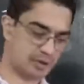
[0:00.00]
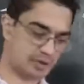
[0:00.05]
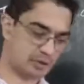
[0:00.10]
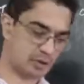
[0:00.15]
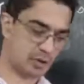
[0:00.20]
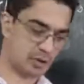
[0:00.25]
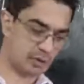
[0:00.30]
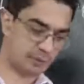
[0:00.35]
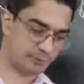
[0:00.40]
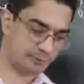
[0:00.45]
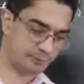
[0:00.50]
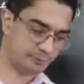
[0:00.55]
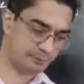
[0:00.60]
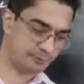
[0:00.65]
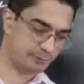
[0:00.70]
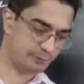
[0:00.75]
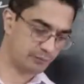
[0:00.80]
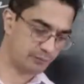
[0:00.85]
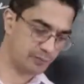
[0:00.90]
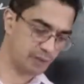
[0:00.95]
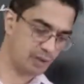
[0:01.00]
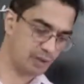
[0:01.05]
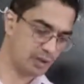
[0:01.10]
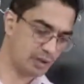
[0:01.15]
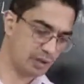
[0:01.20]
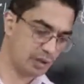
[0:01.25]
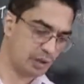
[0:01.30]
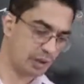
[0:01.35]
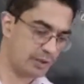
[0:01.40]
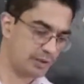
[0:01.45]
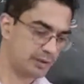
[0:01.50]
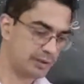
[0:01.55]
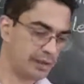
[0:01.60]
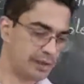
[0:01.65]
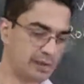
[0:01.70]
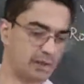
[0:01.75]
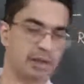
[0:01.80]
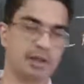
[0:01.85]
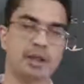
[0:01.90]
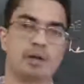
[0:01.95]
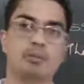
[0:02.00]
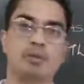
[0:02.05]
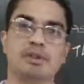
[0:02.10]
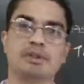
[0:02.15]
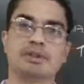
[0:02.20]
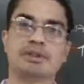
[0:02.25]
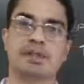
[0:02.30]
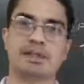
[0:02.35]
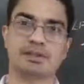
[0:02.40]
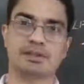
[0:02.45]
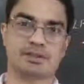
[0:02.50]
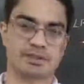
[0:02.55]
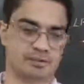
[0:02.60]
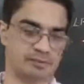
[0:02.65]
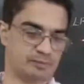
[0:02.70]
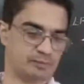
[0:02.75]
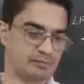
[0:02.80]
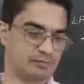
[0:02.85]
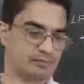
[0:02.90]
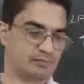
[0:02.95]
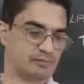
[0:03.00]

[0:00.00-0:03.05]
and so on. Then number 6.